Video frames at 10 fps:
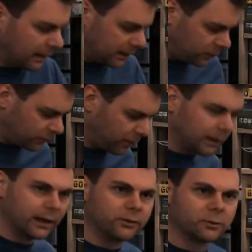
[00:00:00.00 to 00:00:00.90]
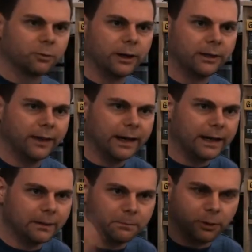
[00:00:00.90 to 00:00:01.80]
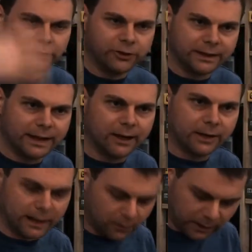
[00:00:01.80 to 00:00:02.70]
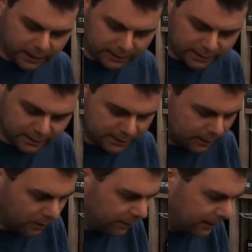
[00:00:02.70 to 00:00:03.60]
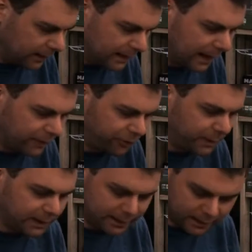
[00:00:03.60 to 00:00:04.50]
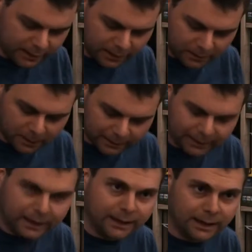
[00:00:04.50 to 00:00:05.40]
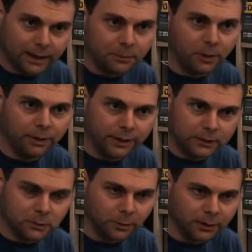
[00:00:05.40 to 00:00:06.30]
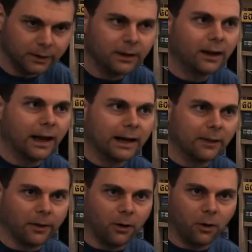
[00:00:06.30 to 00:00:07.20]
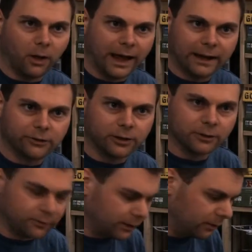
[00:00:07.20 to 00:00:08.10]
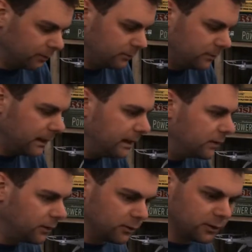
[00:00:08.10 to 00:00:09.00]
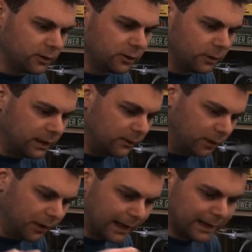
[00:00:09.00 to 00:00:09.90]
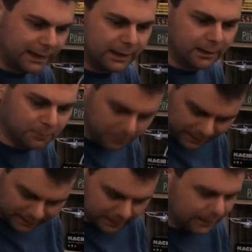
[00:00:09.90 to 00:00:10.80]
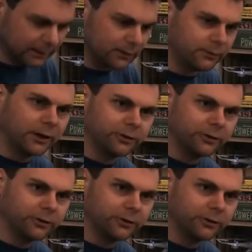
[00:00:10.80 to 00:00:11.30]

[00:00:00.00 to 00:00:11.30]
has a strong enough spring that it pushes it down anyway, and since it's the only thing that actuates it, by lightening up on this one, I got the whole action to feel easier to do, even though that key basically doesn't